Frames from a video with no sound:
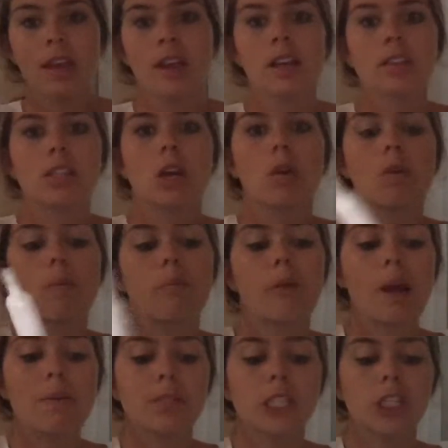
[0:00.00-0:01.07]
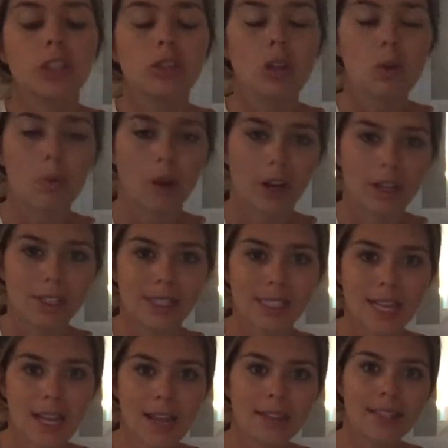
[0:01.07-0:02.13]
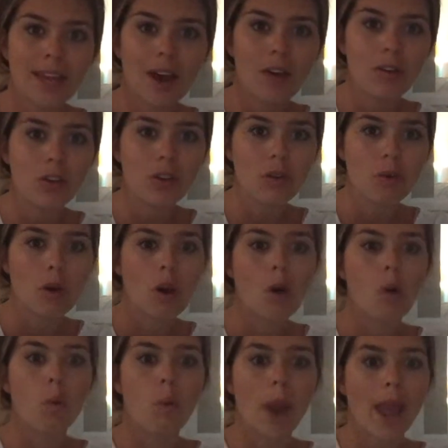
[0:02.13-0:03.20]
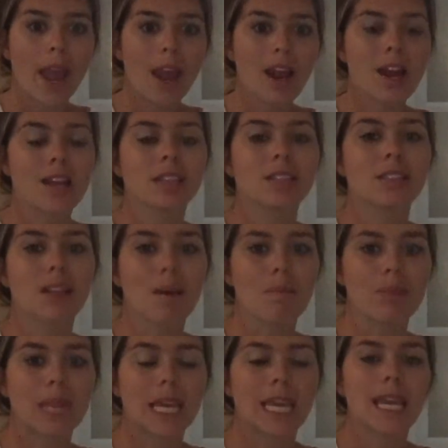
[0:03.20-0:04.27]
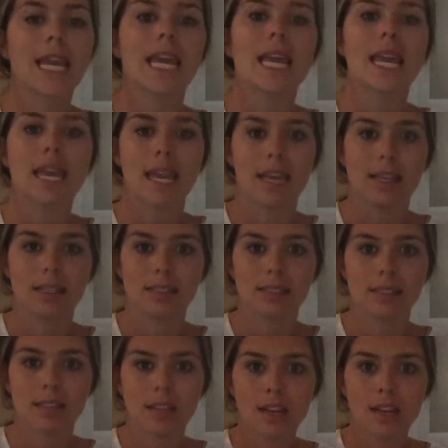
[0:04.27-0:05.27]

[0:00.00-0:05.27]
So prepositional words tell you where something is.